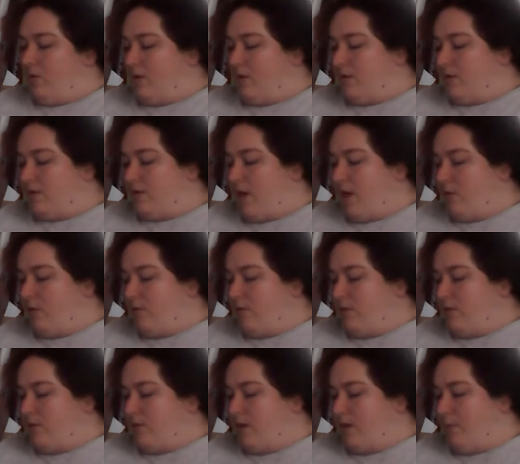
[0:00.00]
The
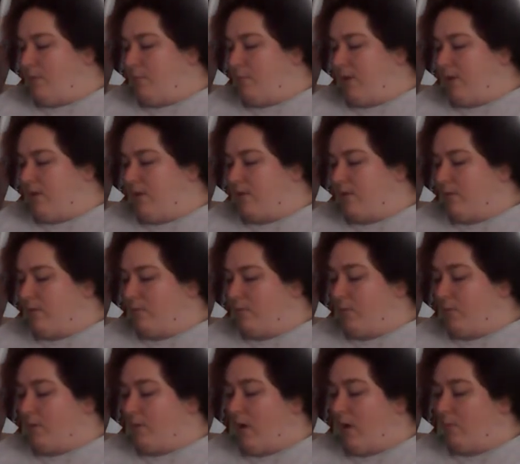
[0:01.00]
soundest
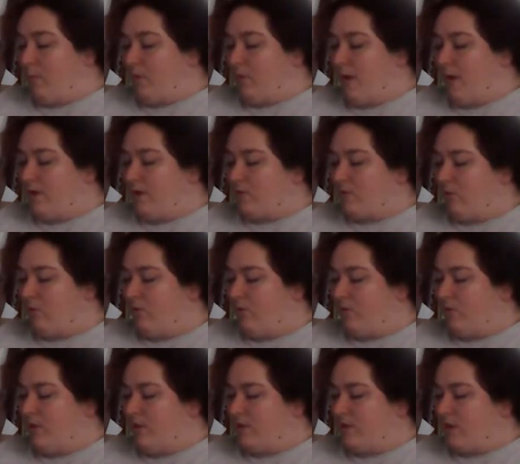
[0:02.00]
appraisal
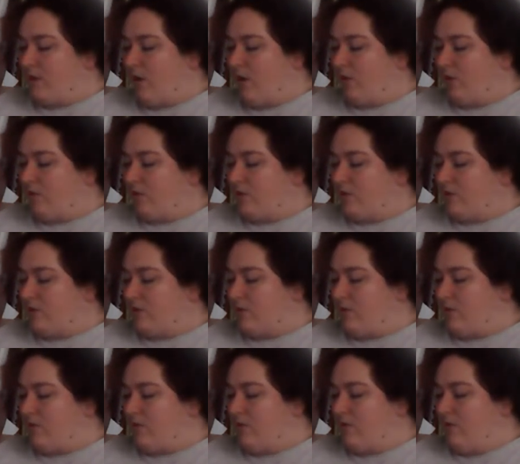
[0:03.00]
of these
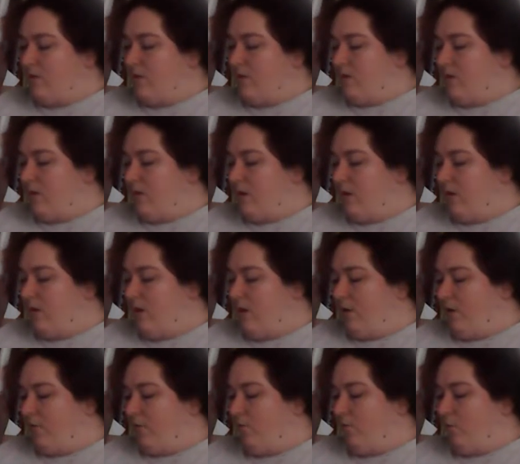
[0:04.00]
utterances
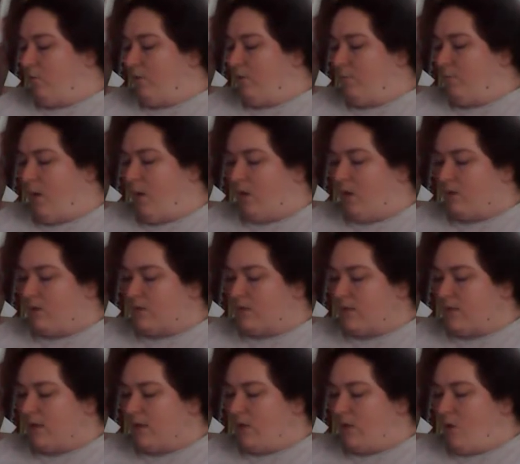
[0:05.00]
on foreign
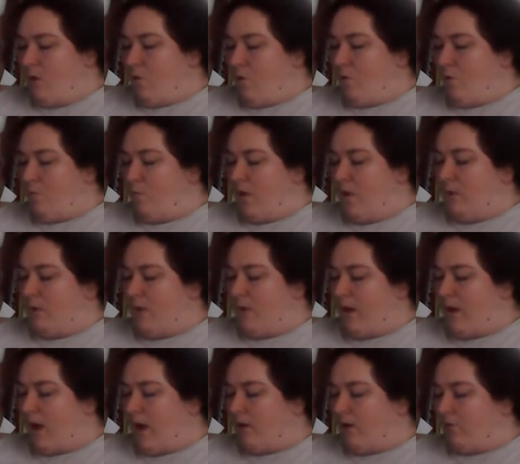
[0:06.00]
policy were made
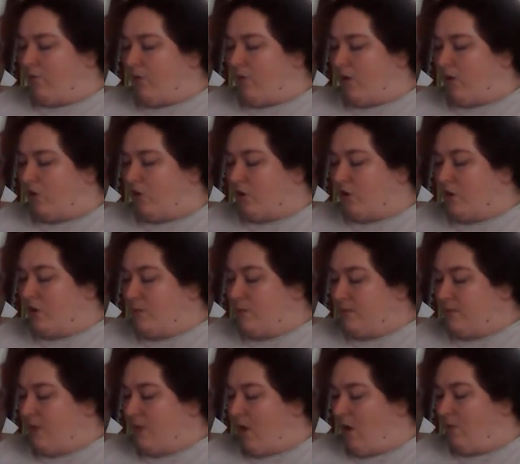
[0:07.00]
by Adolf Hitler
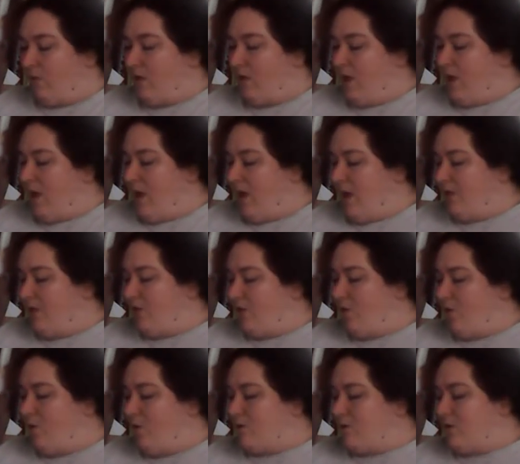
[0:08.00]
himself in
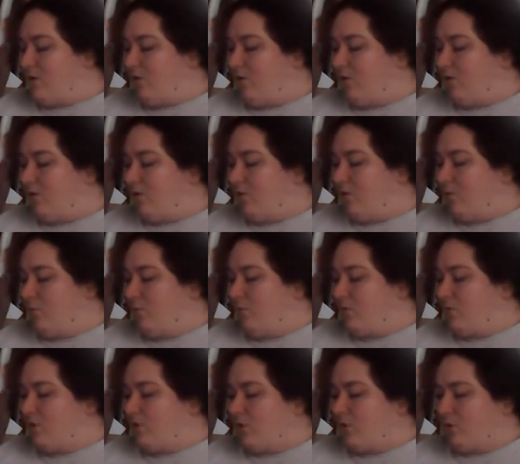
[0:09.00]
the course of a
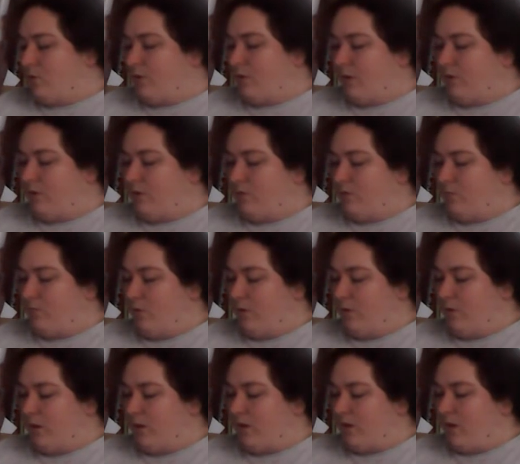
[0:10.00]
liberal suit in
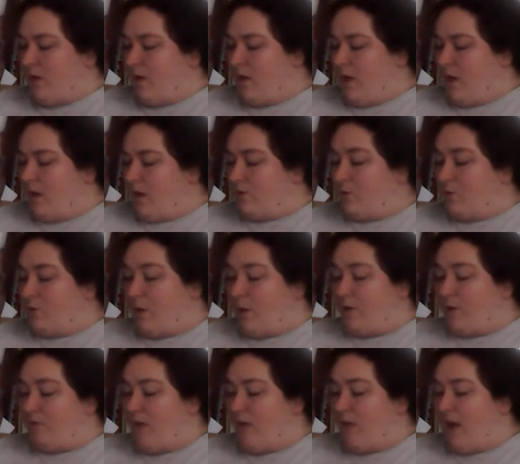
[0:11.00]
Munich, to
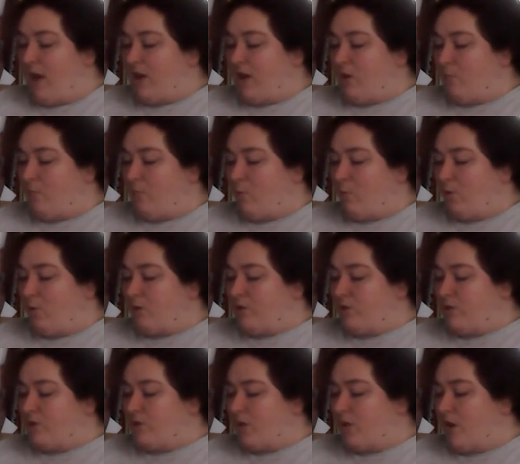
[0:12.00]
a fat and
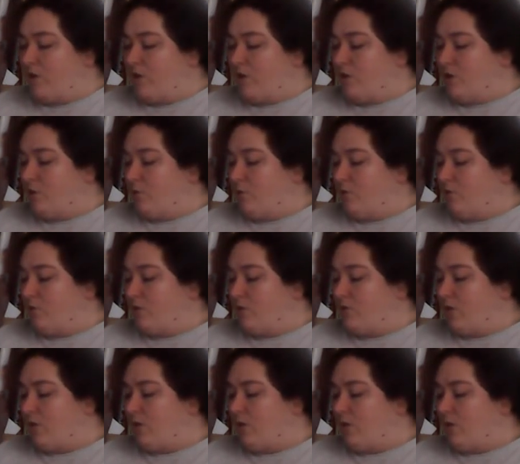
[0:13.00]
bored judge who